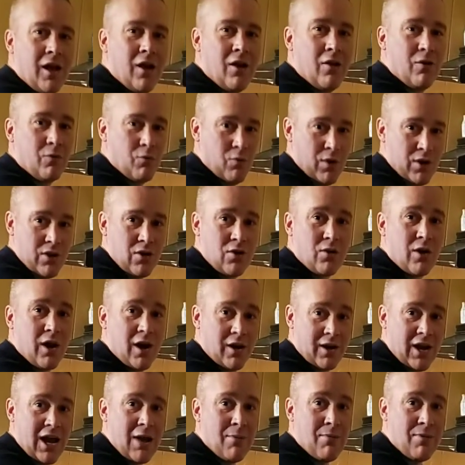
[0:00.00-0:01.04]
when you cut
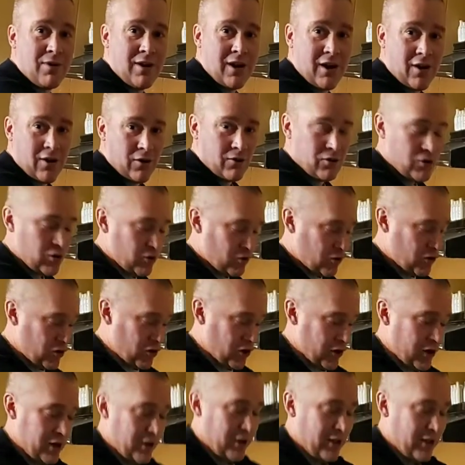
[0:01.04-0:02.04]
habaneros, you should.